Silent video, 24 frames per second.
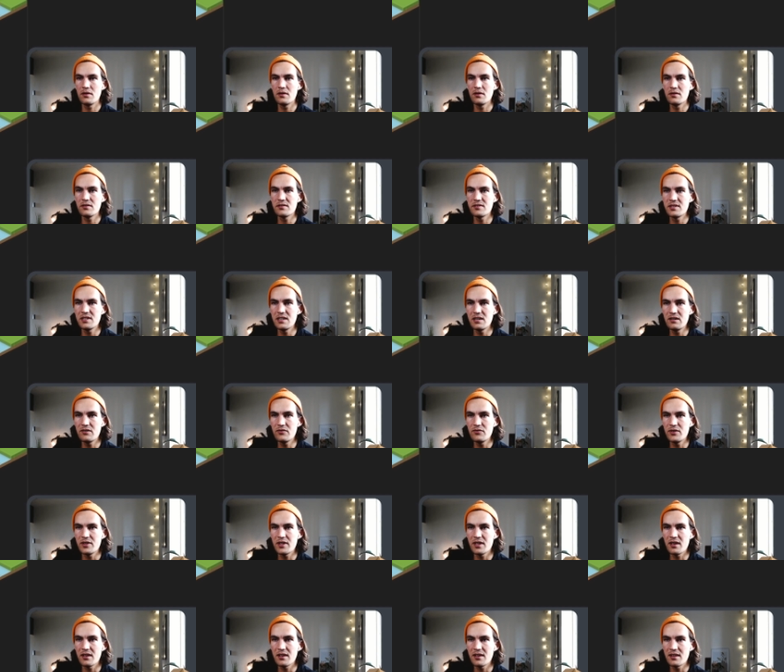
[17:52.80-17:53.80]
See if we
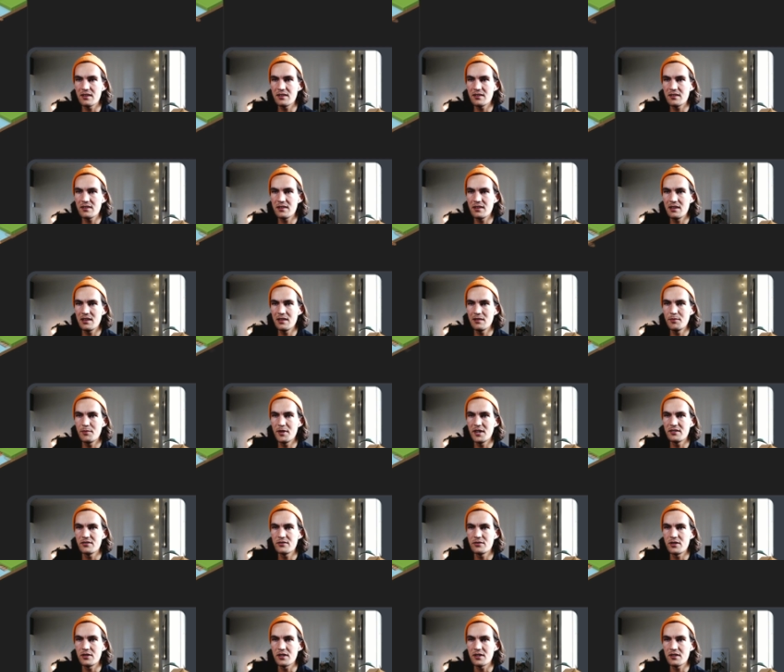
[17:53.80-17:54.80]
can get killed by a
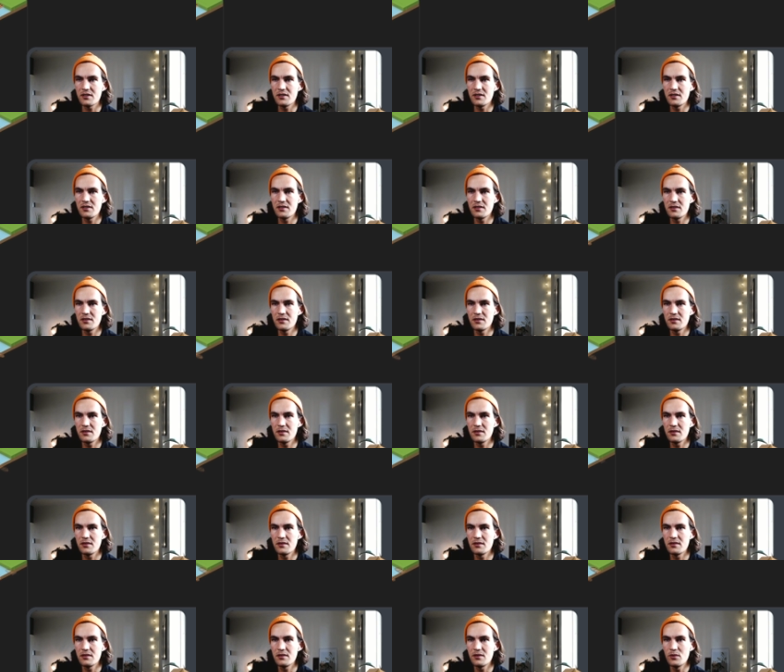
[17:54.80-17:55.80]
truck.
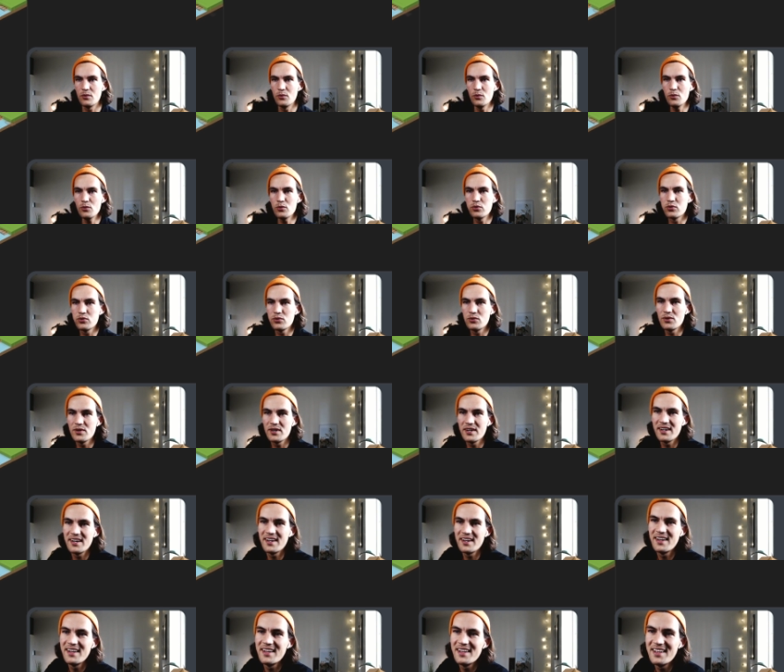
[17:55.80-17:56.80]
Oof!
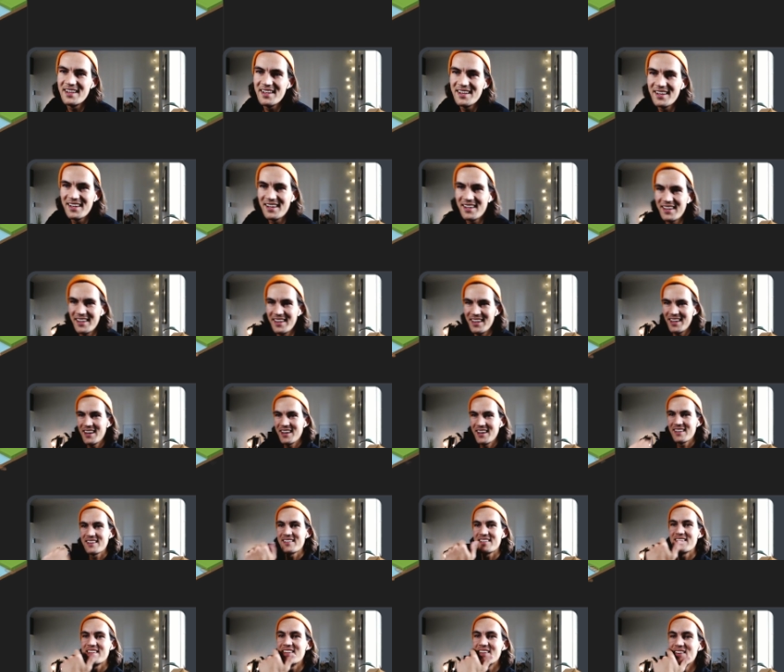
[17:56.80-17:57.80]

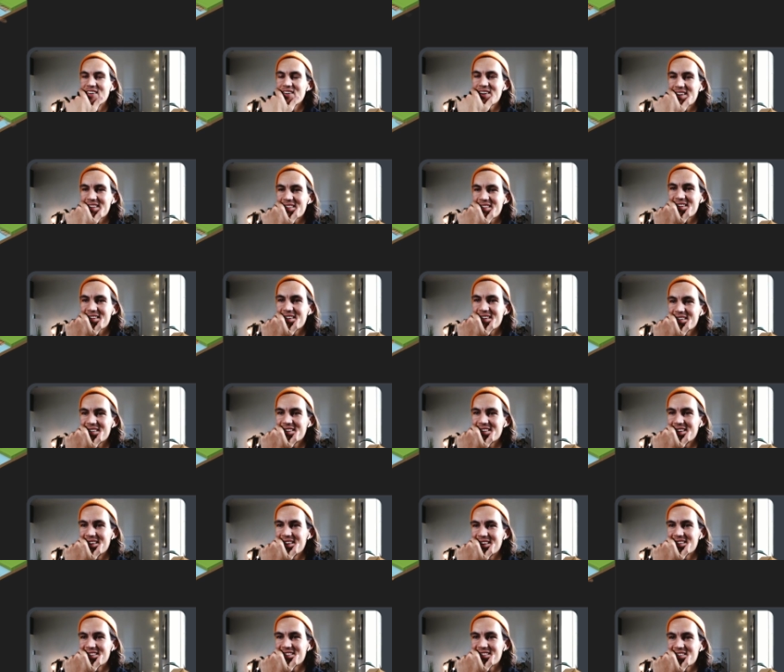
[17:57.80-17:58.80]
Yes, look at the
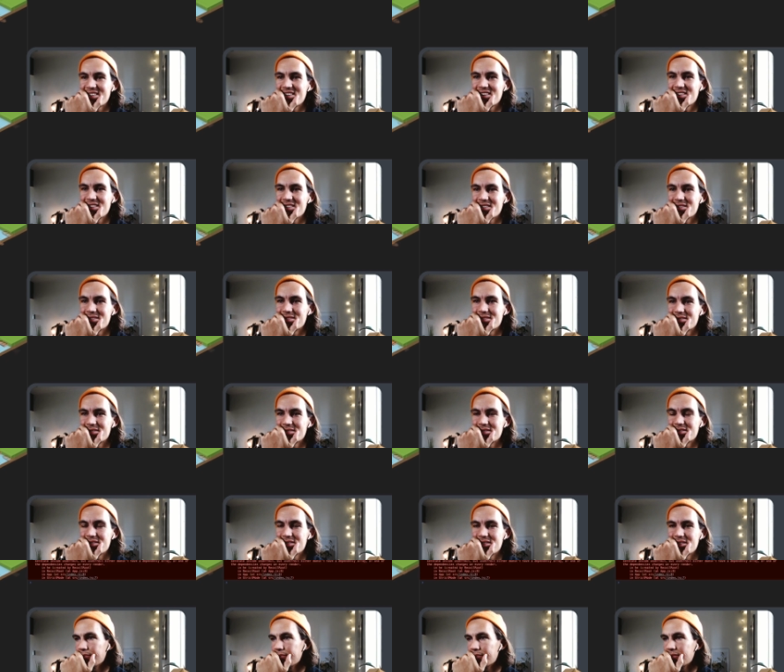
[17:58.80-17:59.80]
little skull.
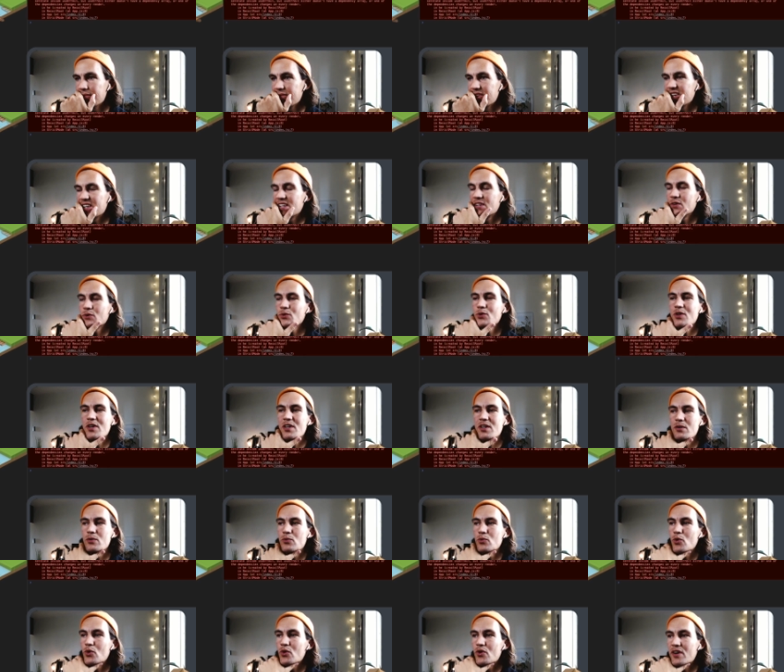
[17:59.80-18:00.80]
I do get a
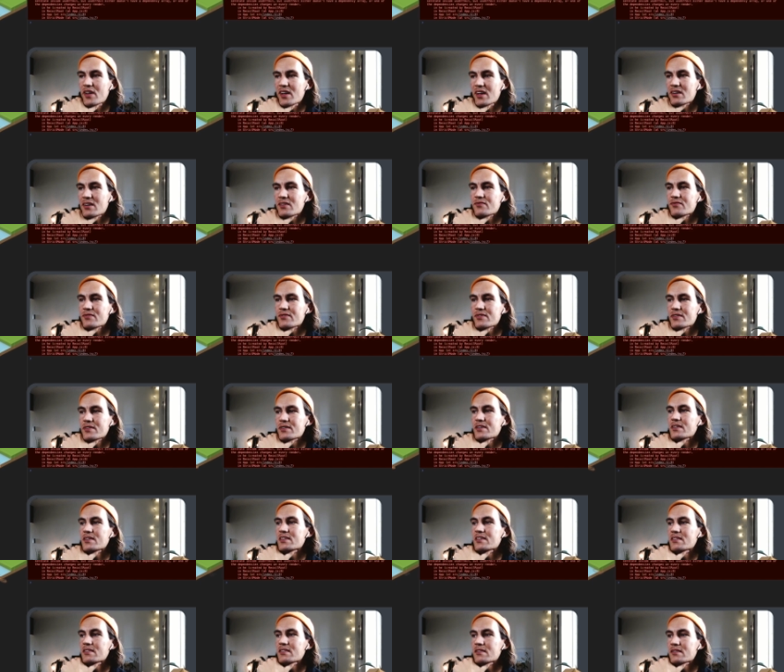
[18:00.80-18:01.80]
warning of
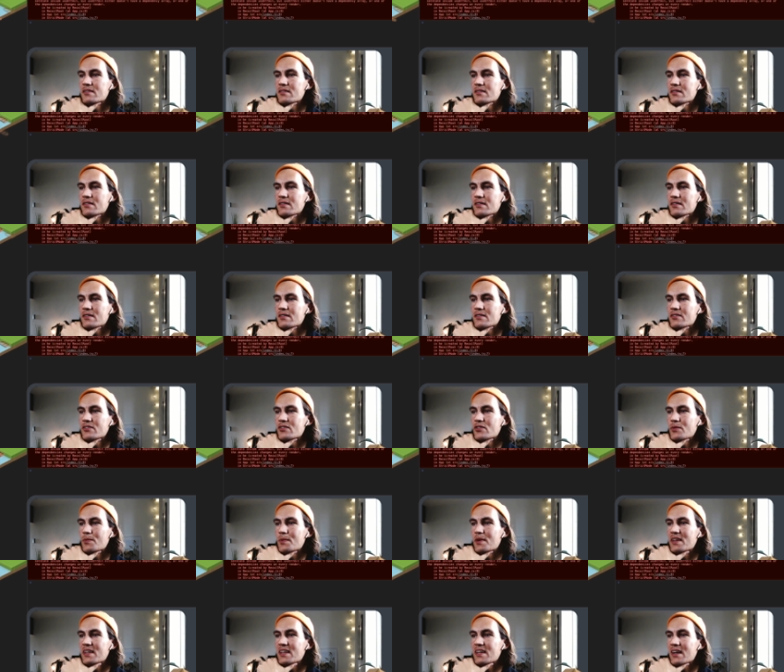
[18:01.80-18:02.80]
too
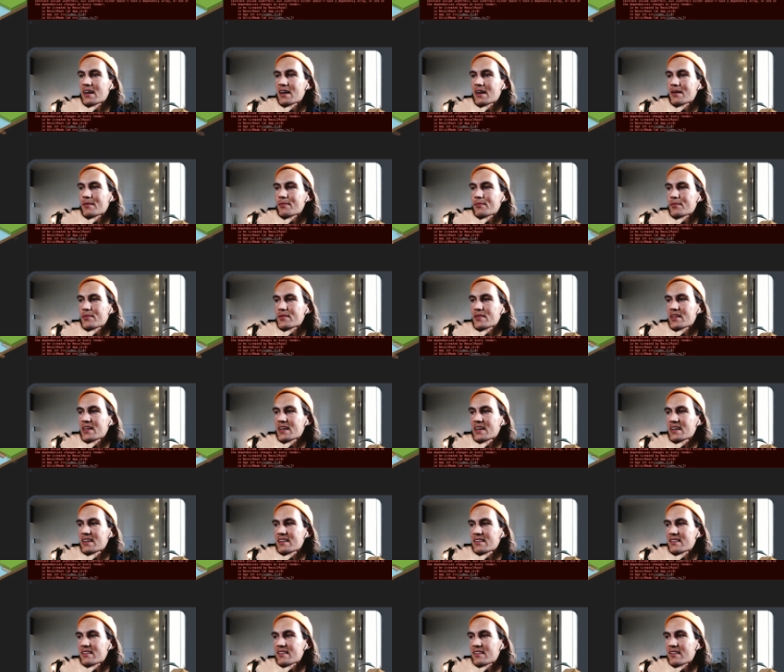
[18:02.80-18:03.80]
many updates,